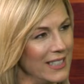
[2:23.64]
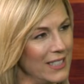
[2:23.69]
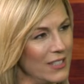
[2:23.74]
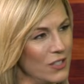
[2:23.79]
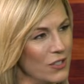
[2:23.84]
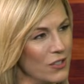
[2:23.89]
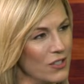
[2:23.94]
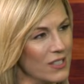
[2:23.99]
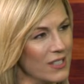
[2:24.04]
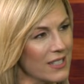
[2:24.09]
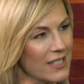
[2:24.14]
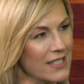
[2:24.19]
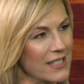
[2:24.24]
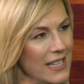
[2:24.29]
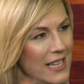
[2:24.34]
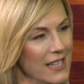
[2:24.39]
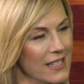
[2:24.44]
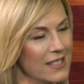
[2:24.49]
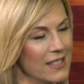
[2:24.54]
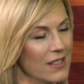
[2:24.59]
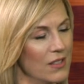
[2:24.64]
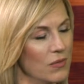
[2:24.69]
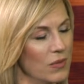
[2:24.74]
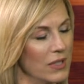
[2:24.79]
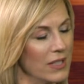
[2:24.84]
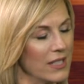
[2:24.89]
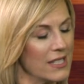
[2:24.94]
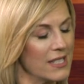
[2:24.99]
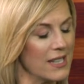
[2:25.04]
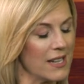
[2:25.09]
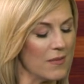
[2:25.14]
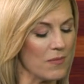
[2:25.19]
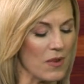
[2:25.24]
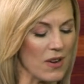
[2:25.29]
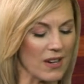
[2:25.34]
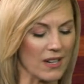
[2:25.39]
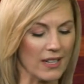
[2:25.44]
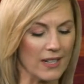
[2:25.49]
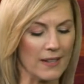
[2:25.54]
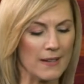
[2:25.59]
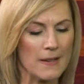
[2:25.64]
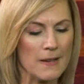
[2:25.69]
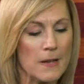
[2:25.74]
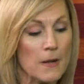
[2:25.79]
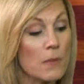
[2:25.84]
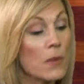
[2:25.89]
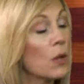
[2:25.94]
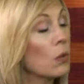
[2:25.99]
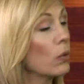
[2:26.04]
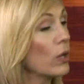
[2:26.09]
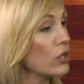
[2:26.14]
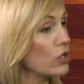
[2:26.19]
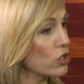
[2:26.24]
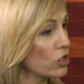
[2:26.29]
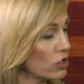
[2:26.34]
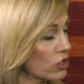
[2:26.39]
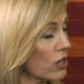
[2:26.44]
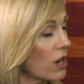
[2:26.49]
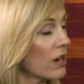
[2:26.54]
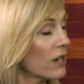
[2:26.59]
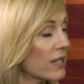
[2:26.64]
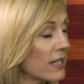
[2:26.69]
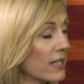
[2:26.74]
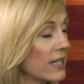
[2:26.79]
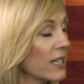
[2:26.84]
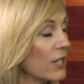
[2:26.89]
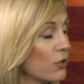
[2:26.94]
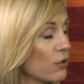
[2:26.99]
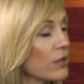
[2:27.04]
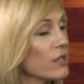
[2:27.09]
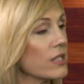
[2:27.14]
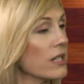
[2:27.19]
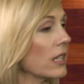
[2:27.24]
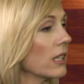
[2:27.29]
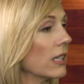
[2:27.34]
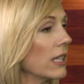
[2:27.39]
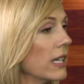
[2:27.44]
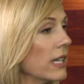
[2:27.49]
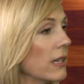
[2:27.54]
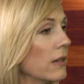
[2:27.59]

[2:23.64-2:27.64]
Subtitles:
in your success in the real estate market, which started, interestingly,